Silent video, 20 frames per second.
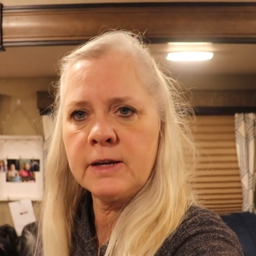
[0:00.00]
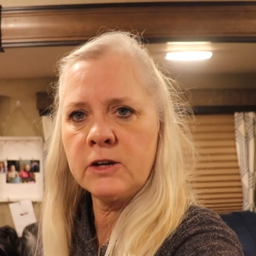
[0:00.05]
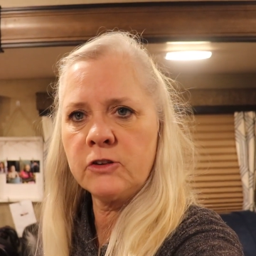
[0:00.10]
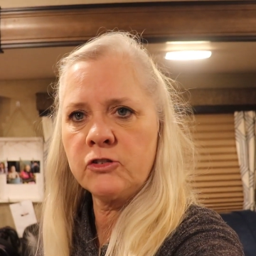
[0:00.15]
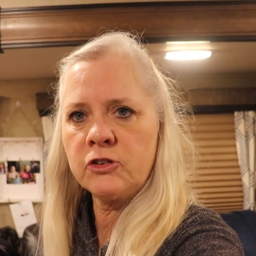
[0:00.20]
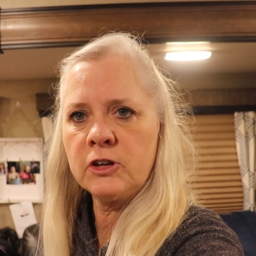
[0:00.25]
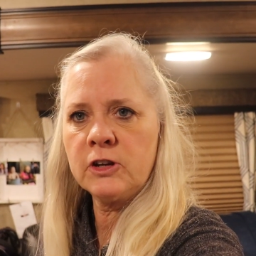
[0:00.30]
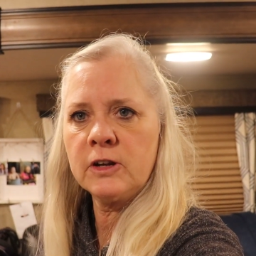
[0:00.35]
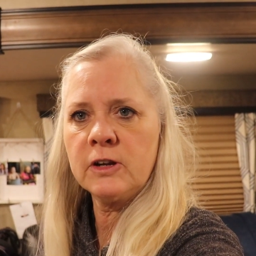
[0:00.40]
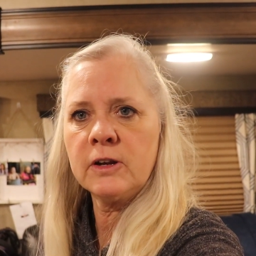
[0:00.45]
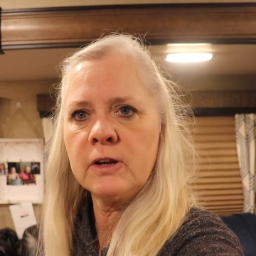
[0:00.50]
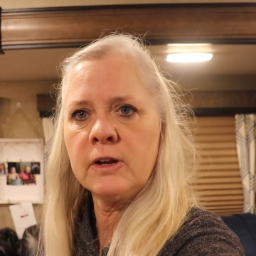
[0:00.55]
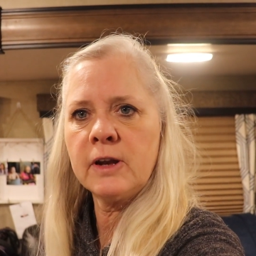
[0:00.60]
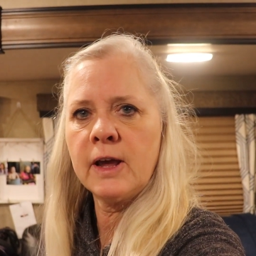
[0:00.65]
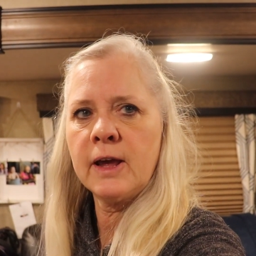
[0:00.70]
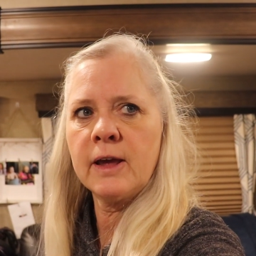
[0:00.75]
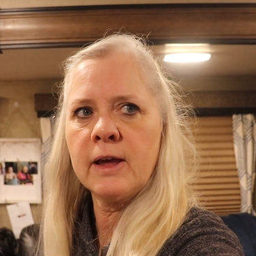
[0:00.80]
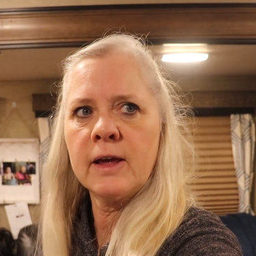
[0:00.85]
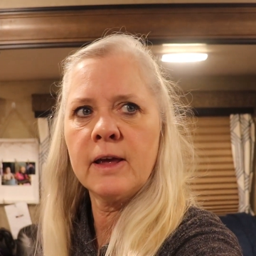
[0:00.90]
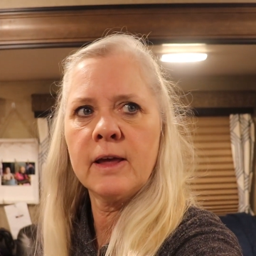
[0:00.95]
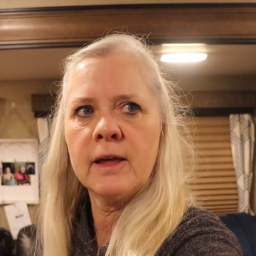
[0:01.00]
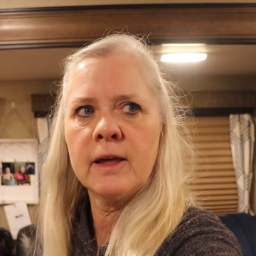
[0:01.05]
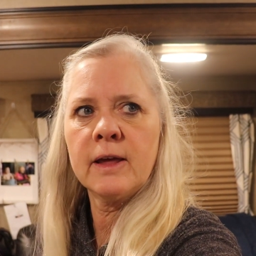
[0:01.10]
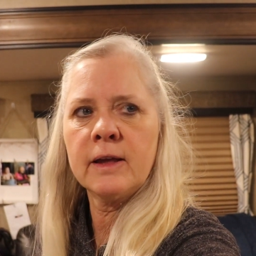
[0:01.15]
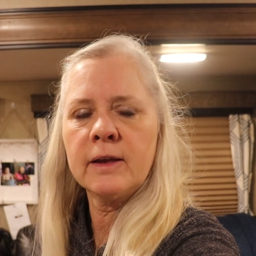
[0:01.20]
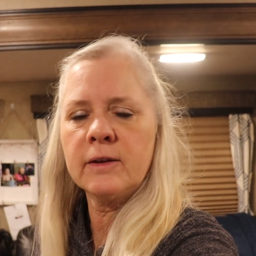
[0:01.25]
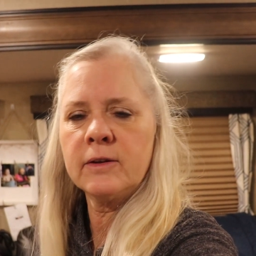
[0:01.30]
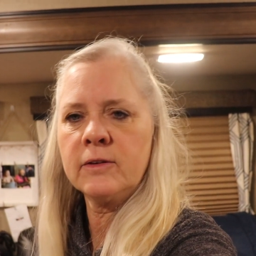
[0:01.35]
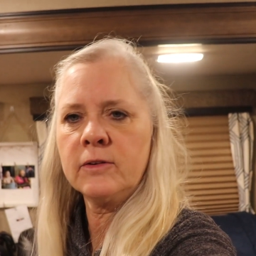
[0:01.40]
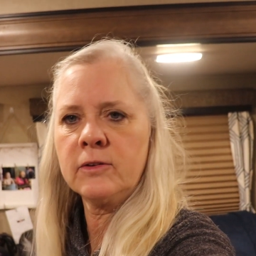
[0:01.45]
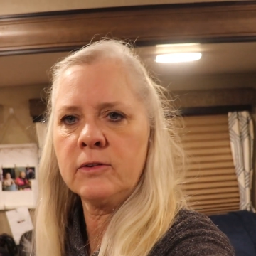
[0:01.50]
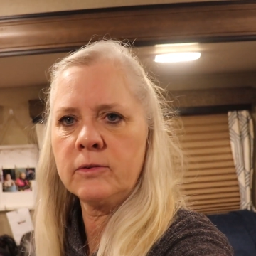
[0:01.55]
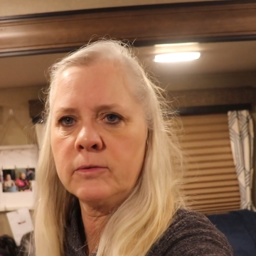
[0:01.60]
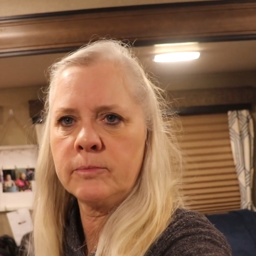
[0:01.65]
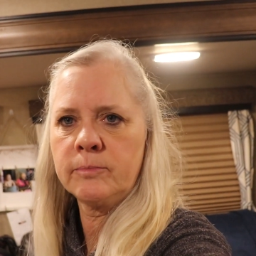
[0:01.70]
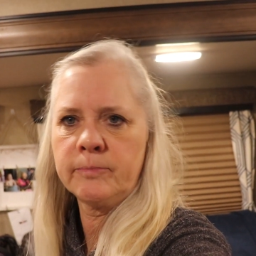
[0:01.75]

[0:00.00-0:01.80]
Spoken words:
kitchen and